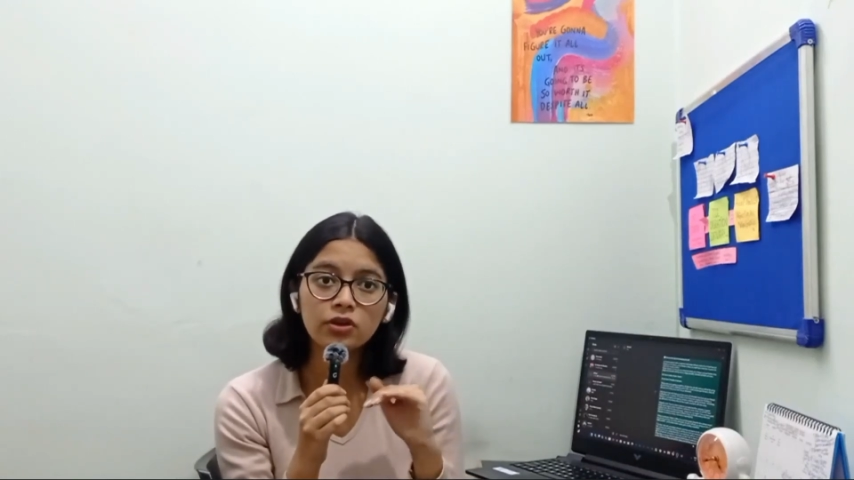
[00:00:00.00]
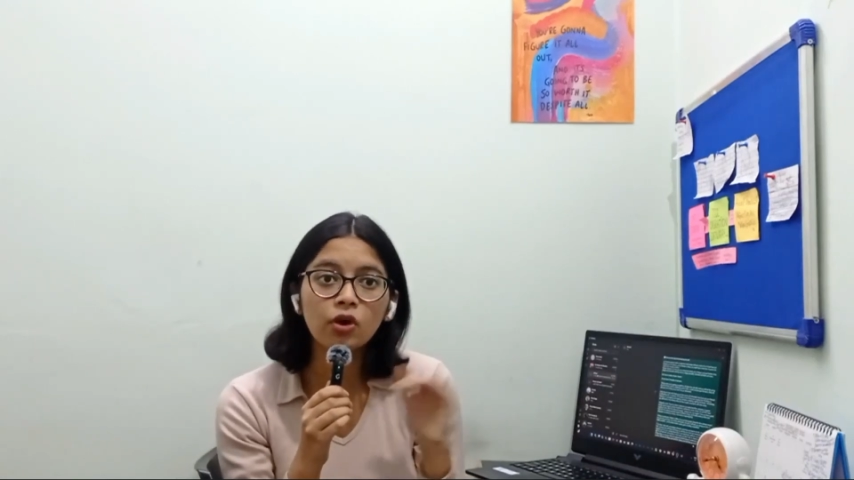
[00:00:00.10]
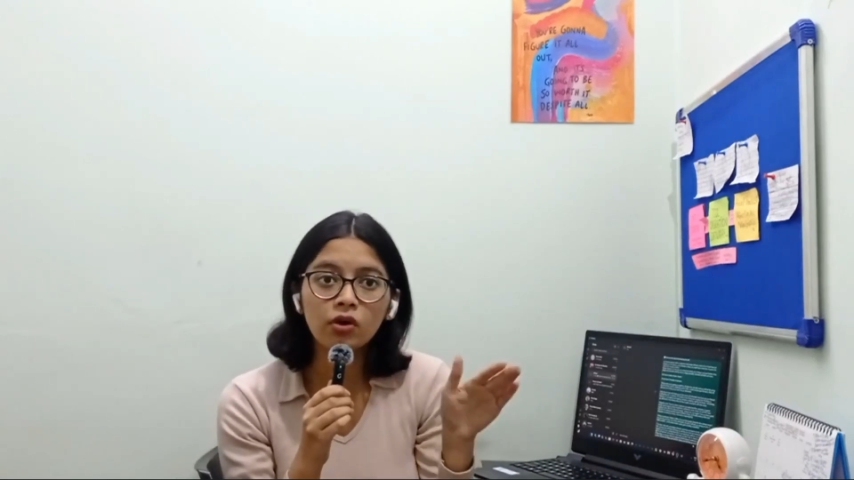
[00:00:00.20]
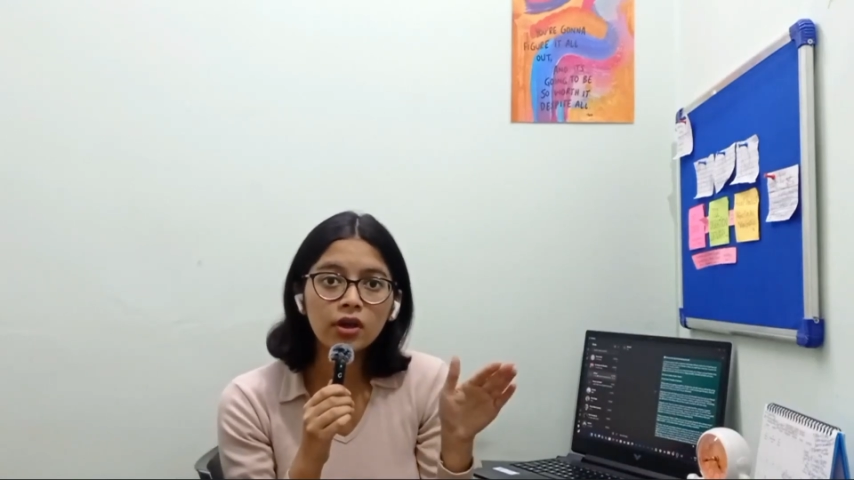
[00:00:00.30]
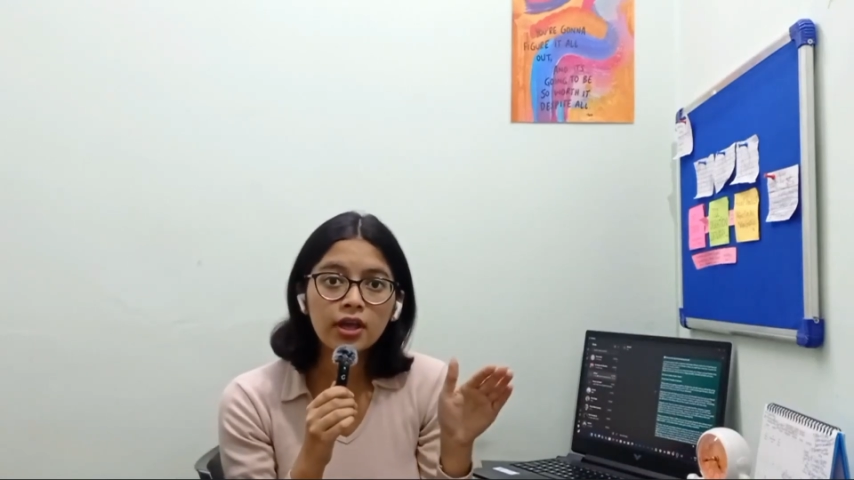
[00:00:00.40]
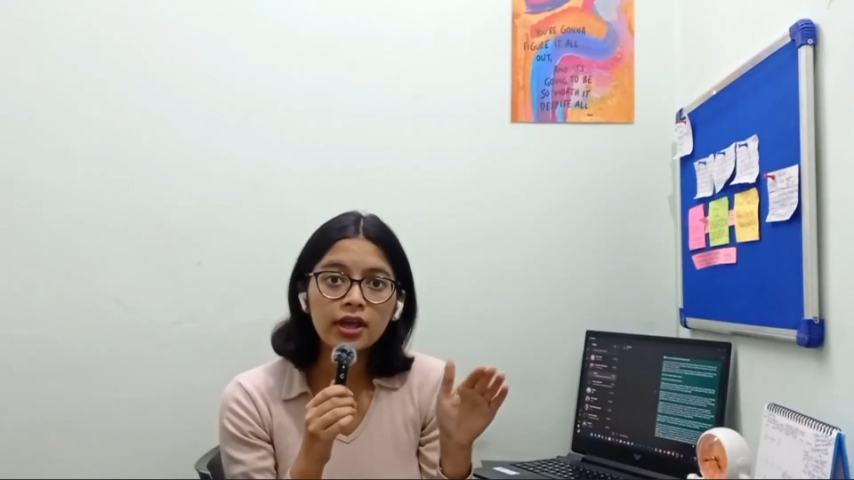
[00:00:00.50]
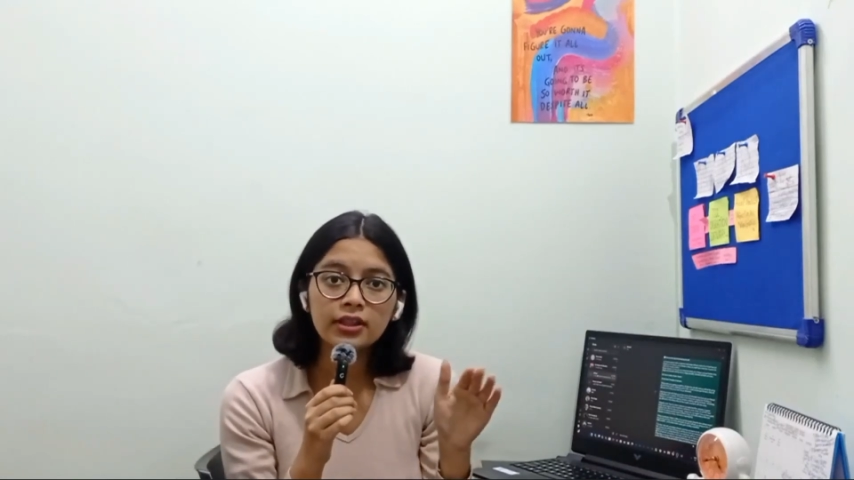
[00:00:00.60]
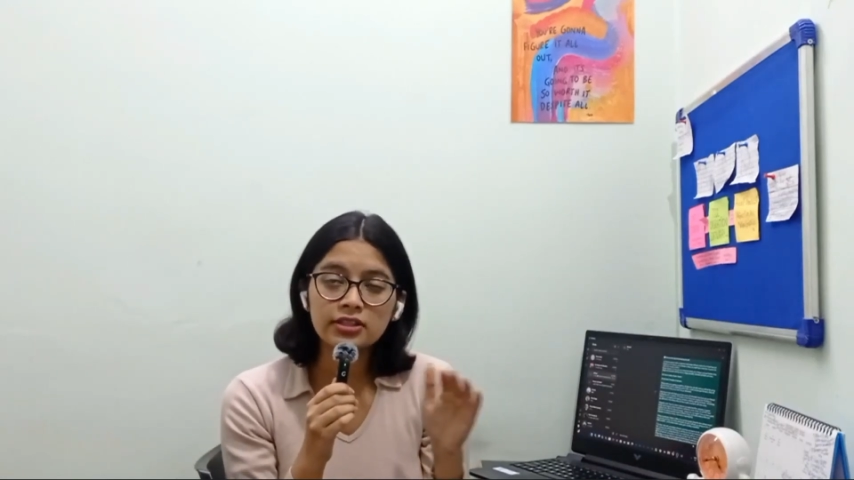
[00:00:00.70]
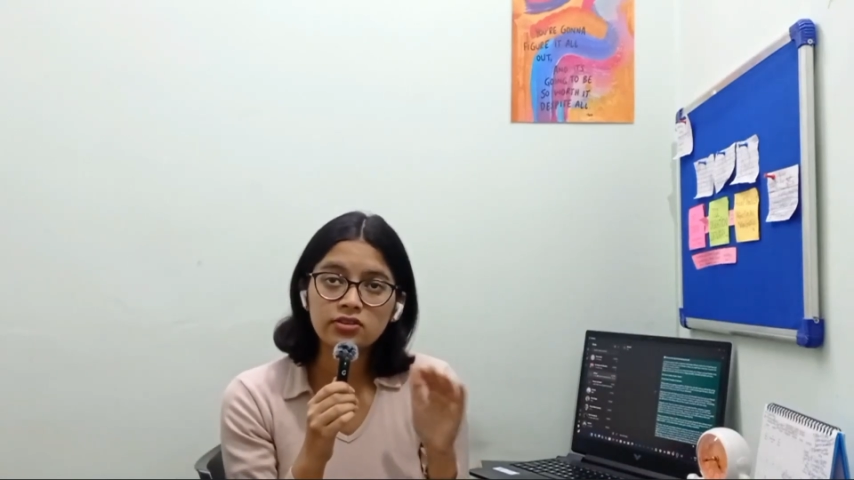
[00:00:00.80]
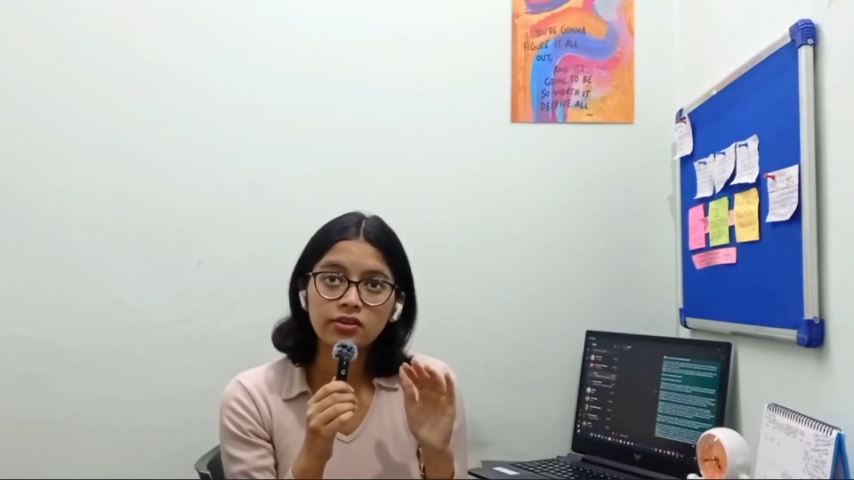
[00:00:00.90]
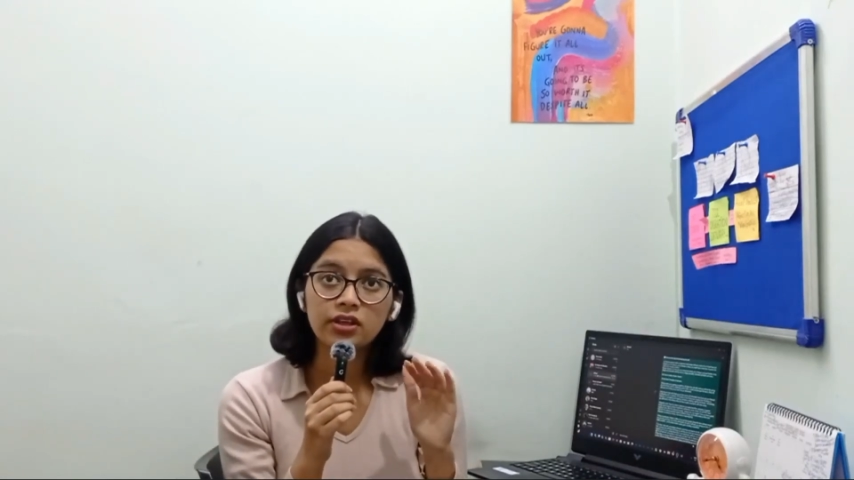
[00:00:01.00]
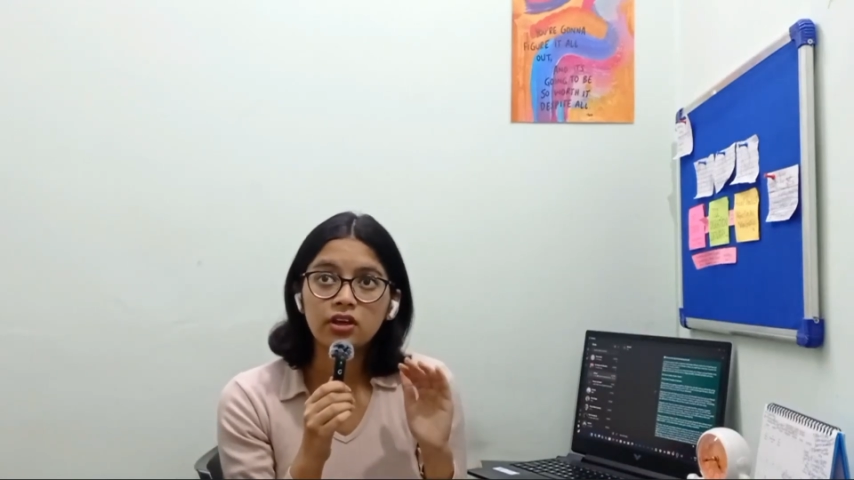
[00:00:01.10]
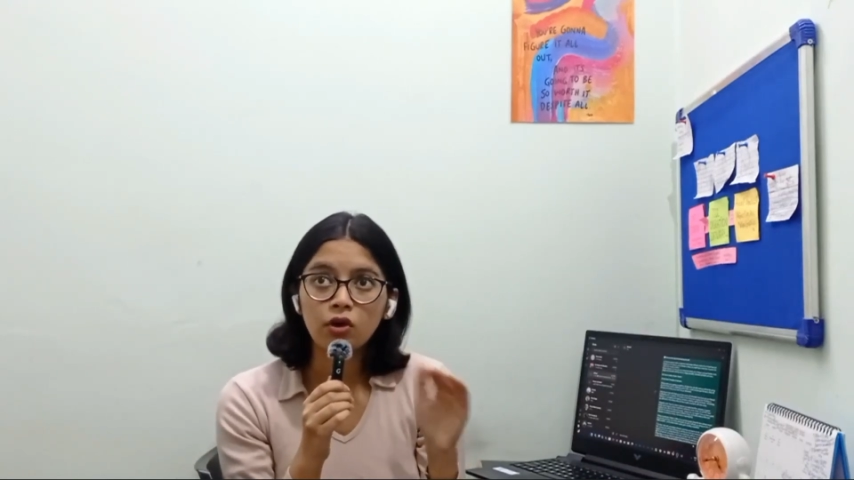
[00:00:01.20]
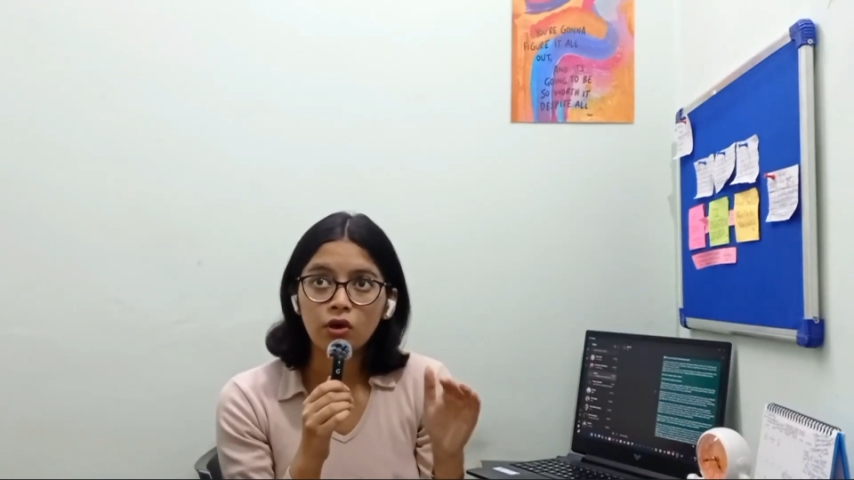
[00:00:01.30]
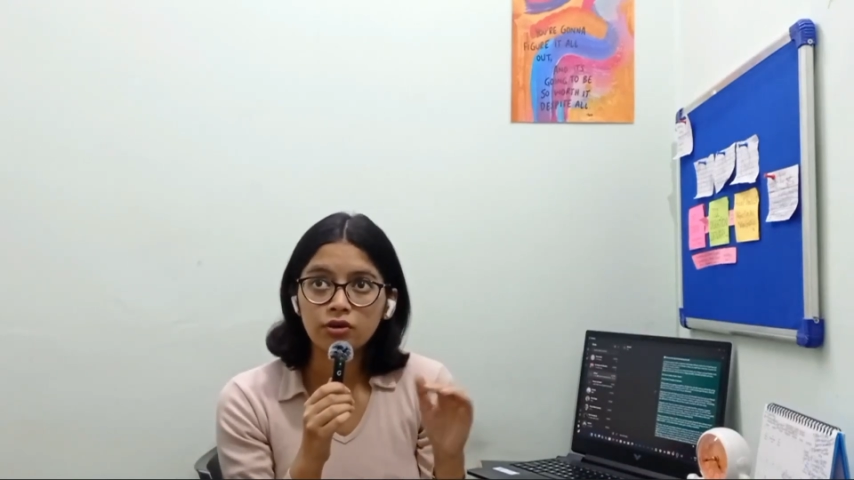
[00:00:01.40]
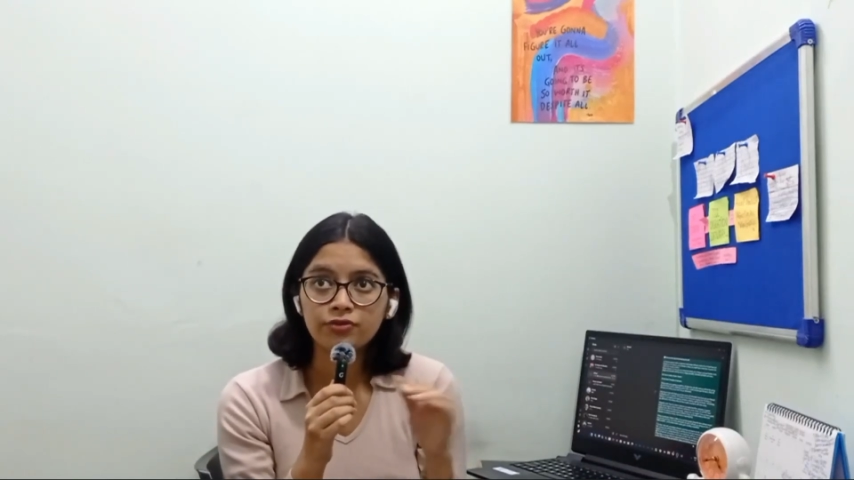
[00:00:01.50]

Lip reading: No, that's going to take a lot